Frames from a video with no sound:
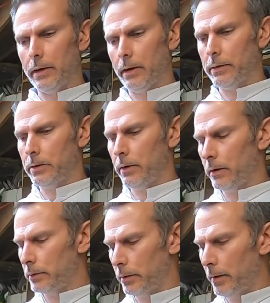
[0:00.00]
I
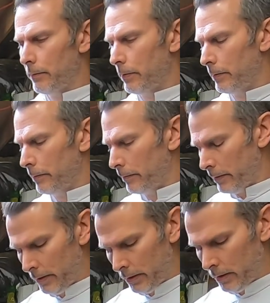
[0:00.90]
should never have
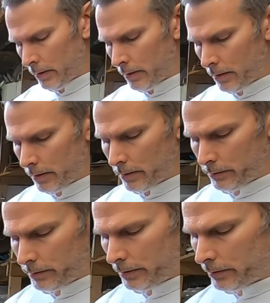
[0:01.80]

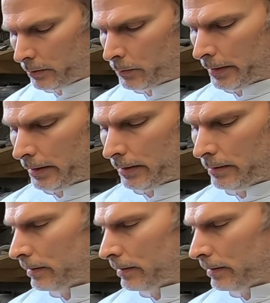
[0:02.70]
used a dull blade.